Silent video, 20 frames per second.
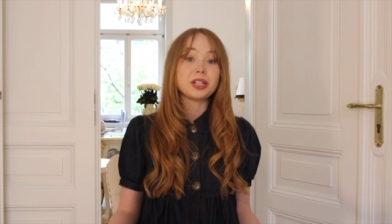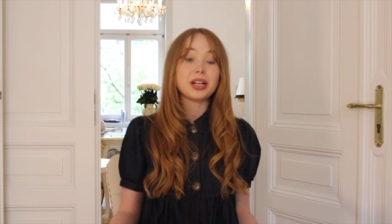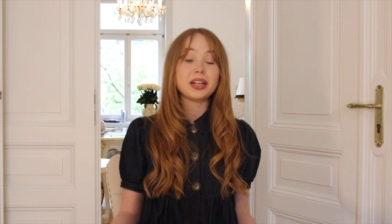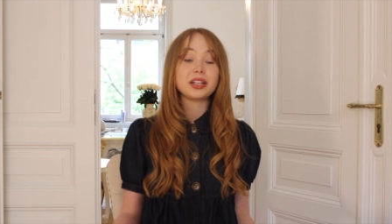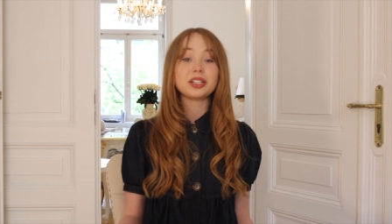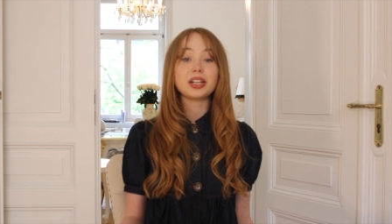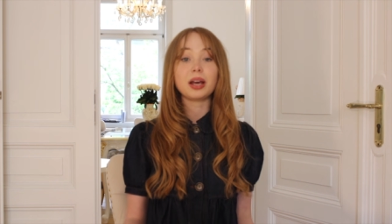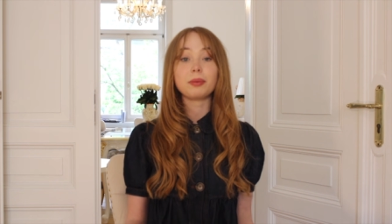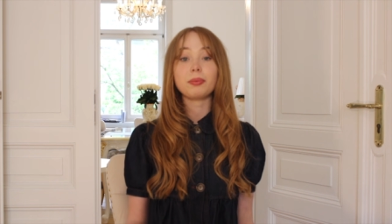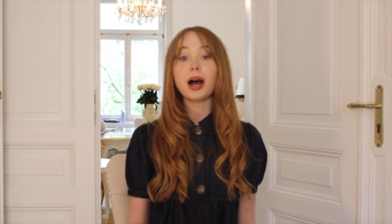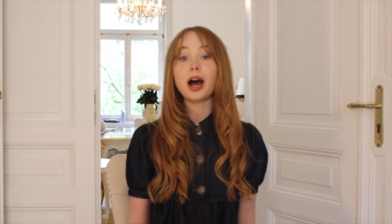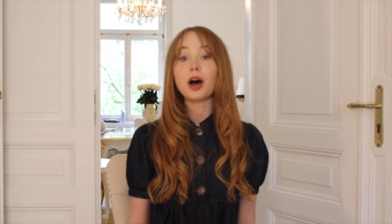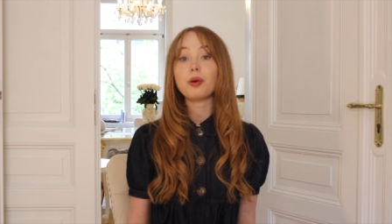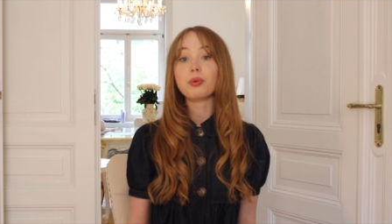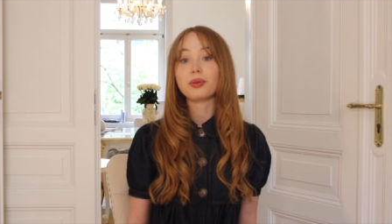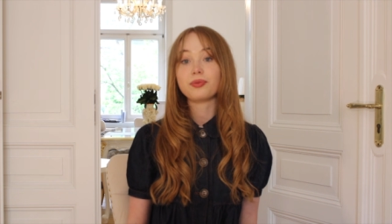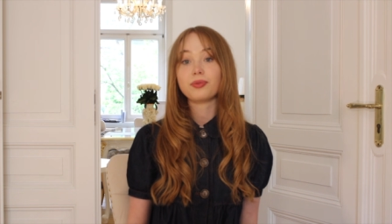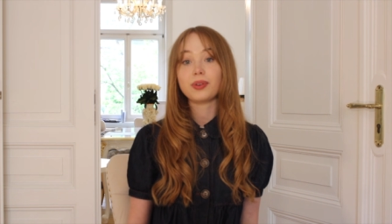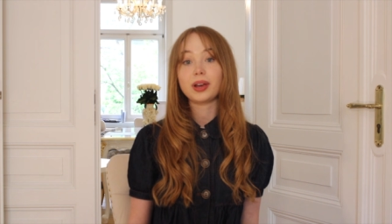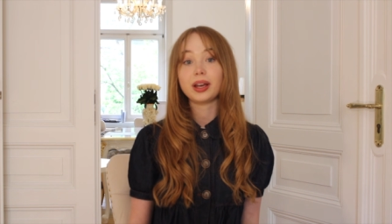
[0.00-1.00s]
They shape how
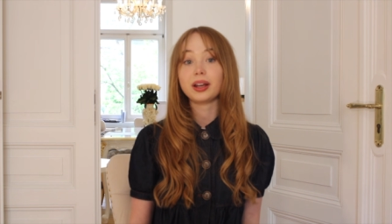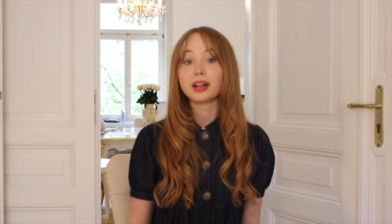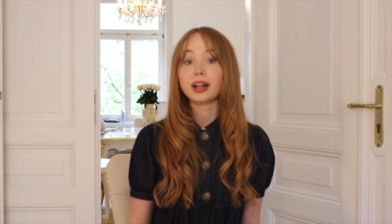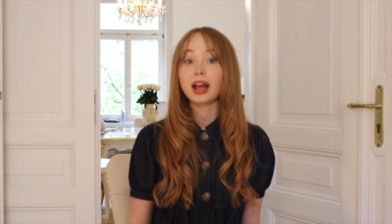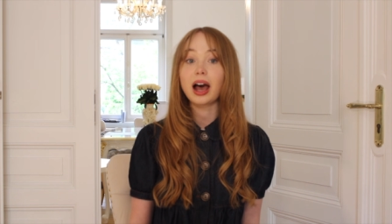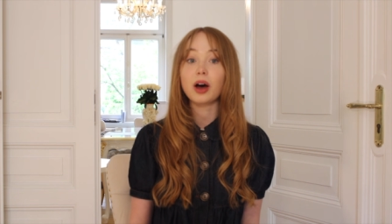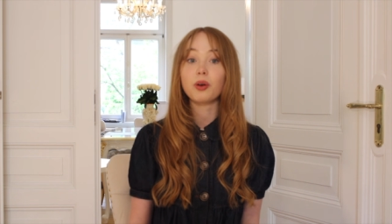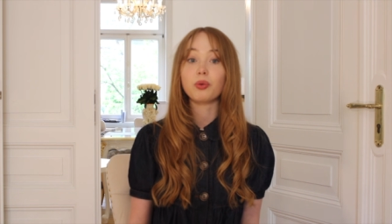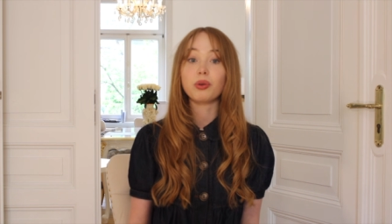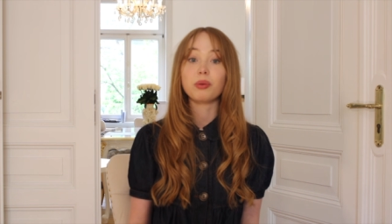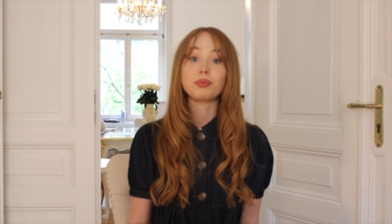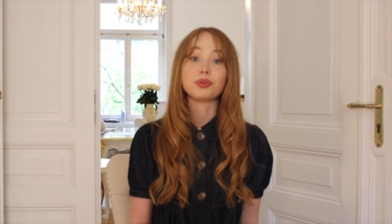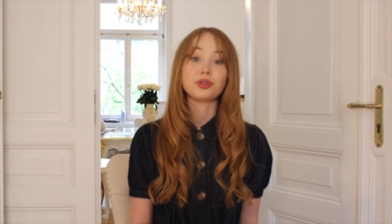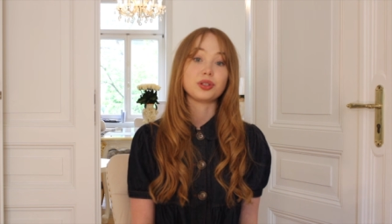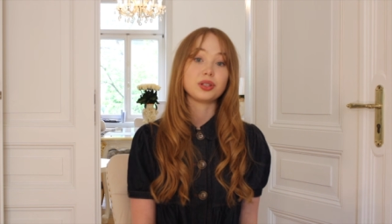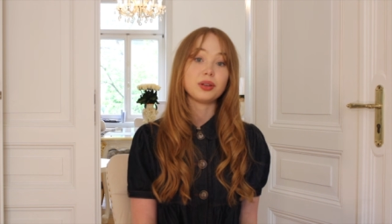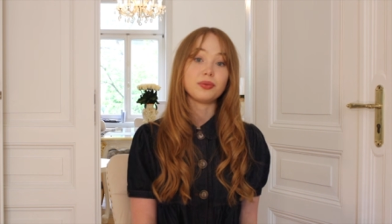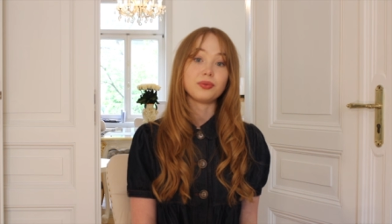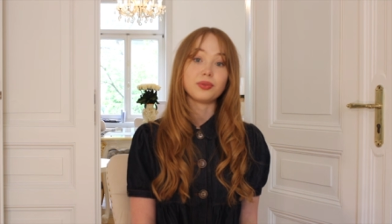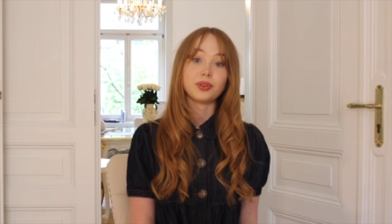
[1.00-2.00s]
we think and how we
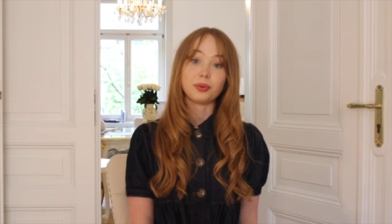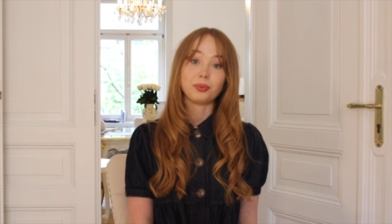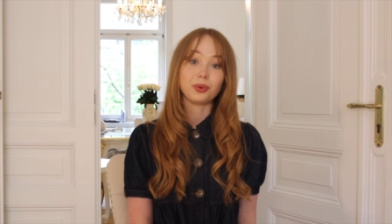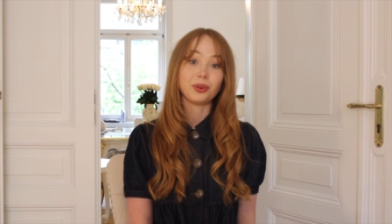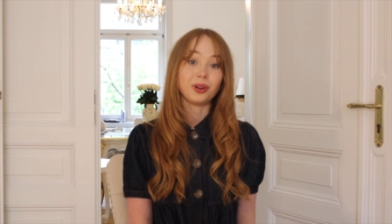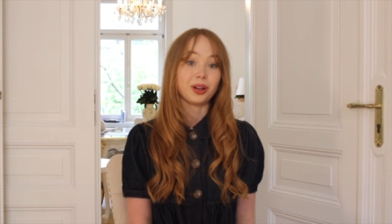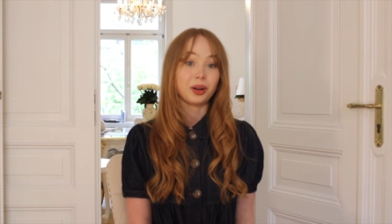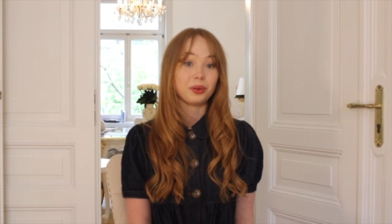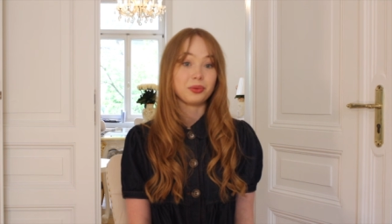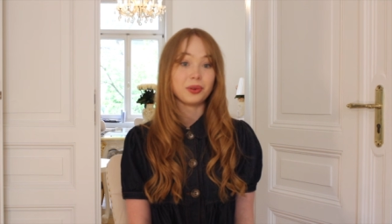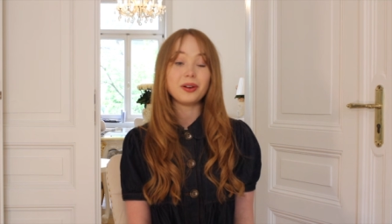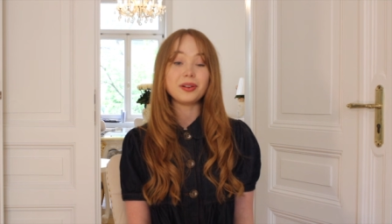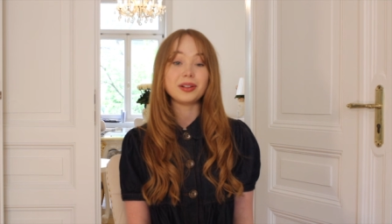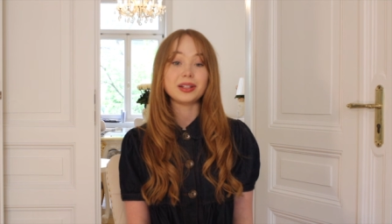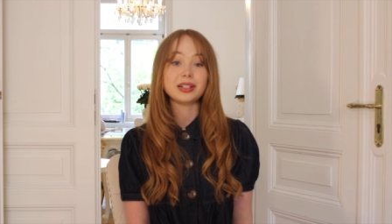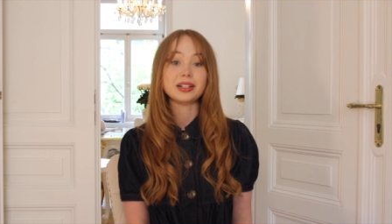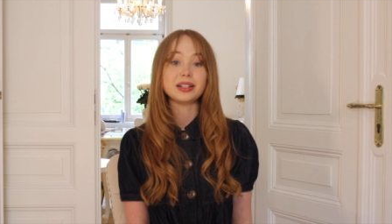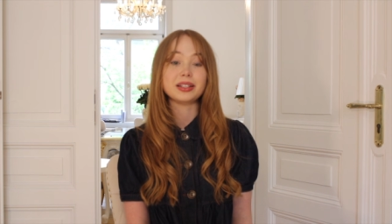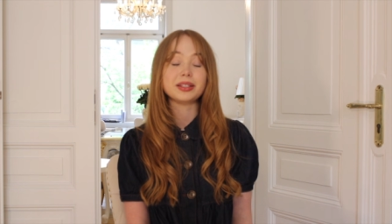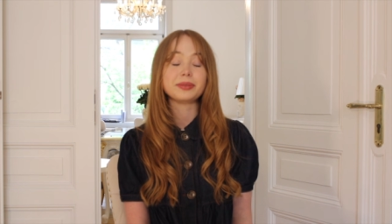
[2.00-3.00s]
perceive the world
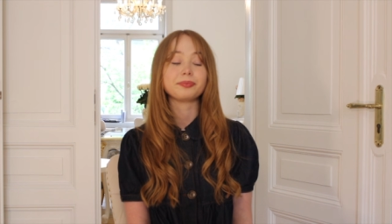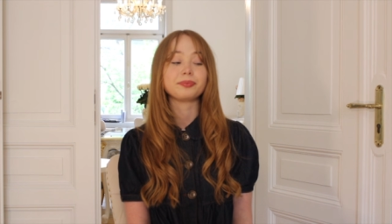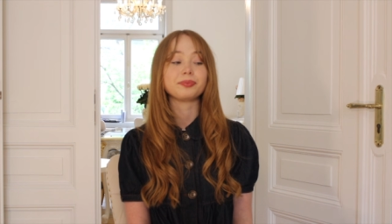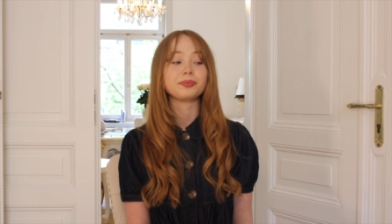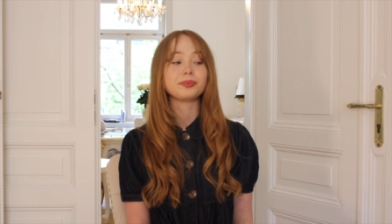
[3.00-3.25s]
around us.